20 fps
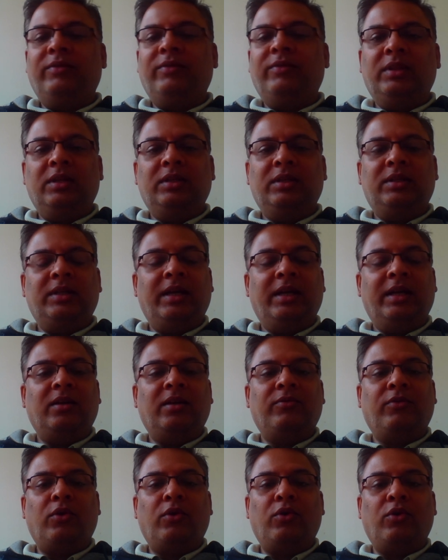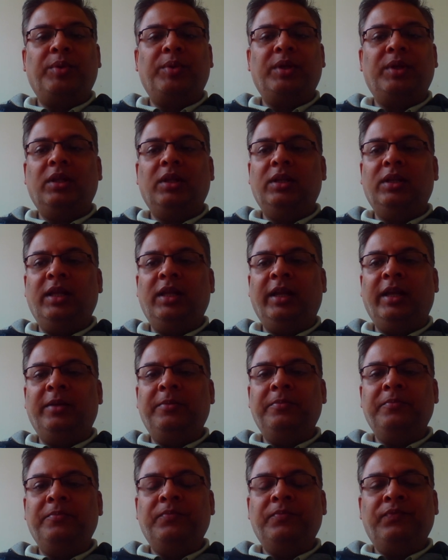say with the Center for Open
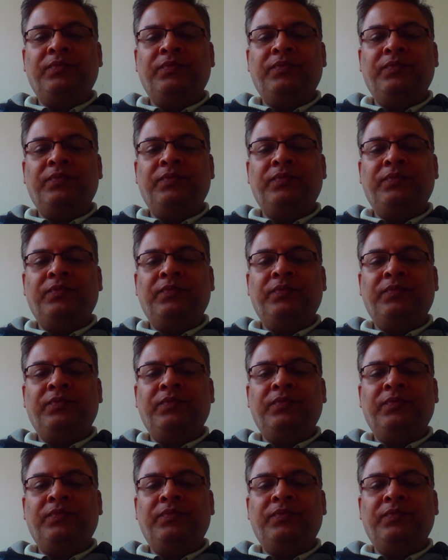Learning,